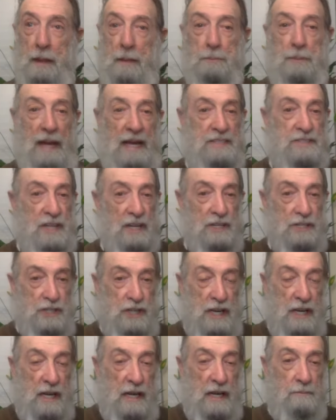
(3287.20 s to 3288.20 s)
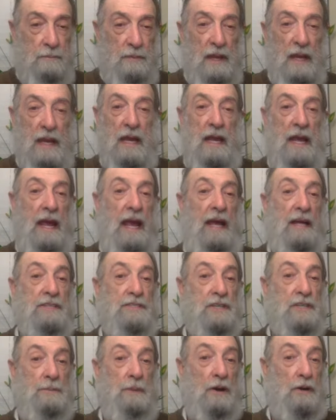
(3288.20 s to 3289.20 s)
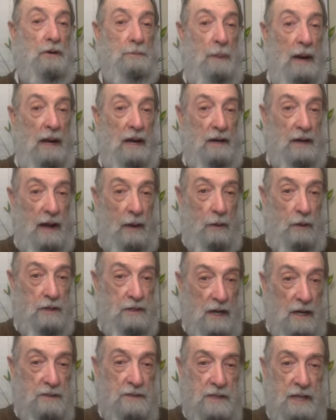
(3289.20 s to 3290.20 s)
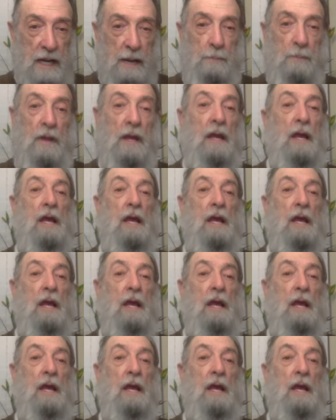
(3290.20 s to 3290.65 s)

plastic sheeting and some one hundred mile an hour duct tape